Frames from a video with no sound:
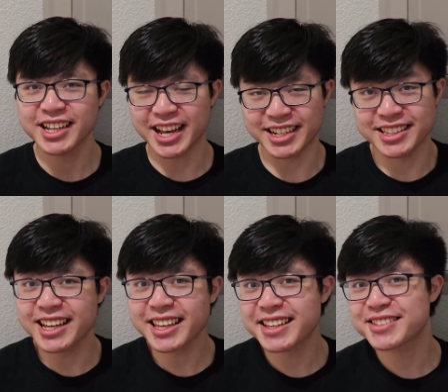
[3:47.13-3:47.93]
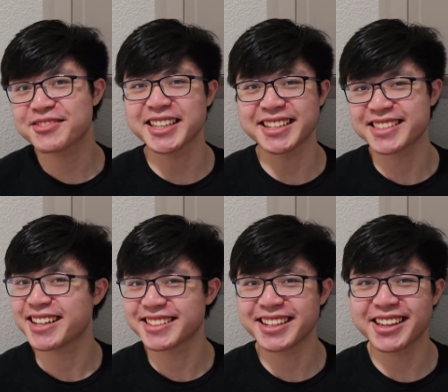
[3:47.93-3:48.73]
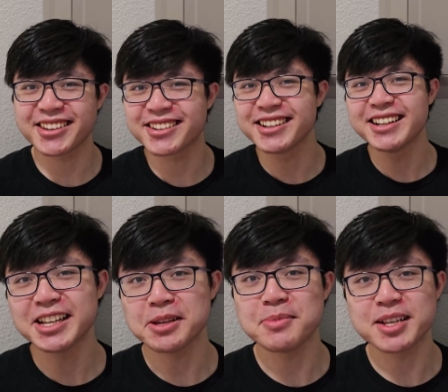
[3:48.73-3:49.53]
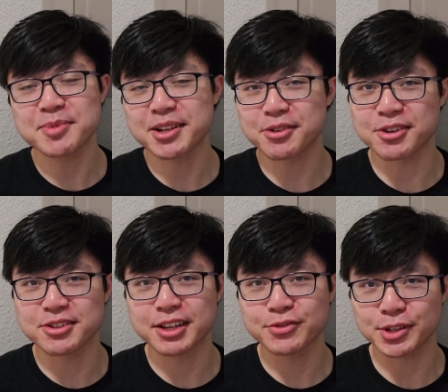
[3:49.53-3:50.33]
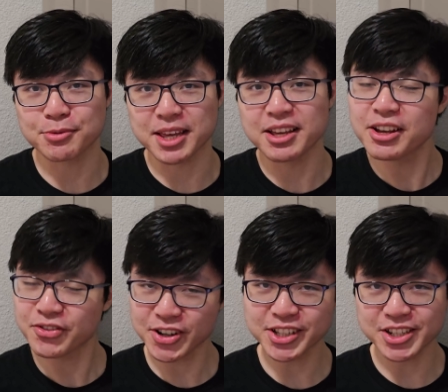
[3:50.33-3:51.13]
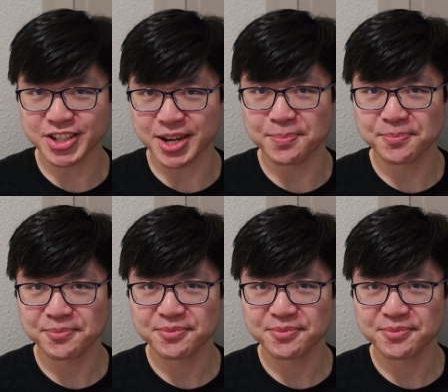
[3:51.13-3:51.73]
And in that case, when they stack together, it makes my groceries for the week fairly cheap.